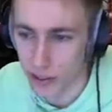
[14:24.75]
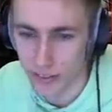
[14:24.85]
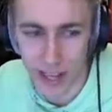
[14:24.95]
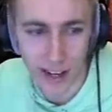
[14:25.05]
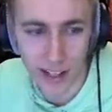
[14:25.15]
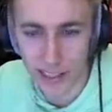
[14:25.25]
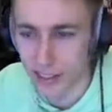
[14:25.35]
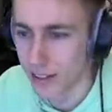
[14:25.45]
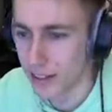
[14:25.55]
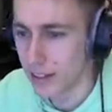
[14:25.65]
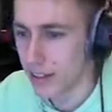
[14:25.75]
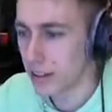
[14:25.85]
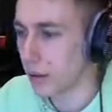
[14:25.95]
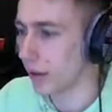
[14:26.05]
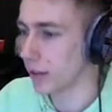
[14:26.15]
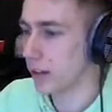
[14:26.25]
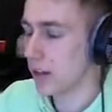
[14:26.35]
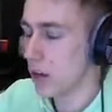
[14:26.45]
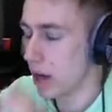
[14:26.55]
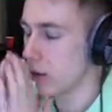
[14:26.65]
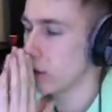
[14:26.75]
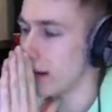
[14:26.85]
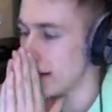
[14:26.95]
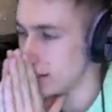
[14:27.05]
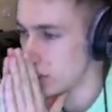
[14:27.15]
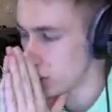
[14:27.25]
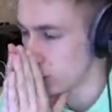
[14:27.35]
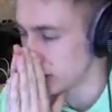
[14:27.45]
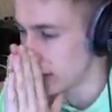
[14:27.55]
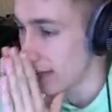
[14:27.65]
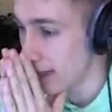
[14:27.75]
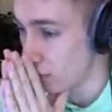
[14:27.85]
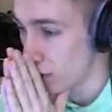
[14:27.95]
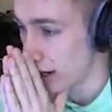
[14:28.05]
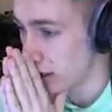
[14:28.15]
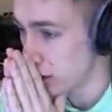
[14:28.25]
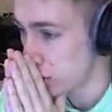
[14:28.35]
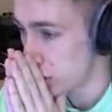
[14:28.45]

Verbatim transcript: give that a like. Okay, all I need pick? to do is get that right.